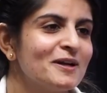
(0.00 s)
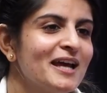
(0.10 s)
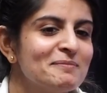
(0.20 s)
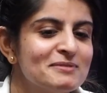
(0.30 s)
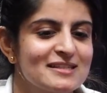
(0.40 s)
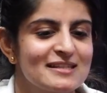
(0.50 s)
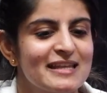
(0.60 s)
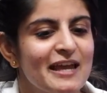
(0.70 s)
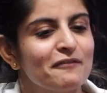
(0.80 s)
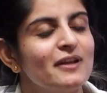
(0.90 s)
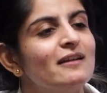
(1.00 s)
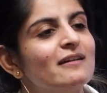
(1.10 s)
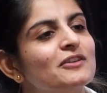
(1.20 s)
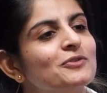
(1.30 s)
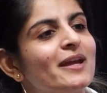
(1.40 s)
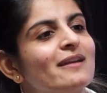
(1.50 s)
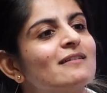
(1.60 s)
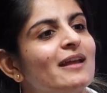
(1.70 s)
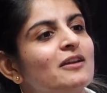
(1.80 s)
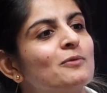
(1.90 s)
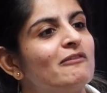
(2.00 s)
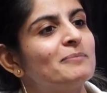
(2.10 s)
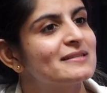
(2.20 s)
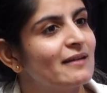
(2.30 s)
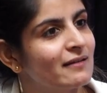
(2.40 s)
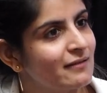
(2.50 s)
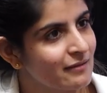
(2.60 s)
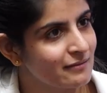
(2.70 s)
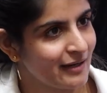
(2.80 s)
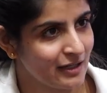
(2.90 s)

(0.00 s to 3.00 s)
What happens is every year you get 10-12% return.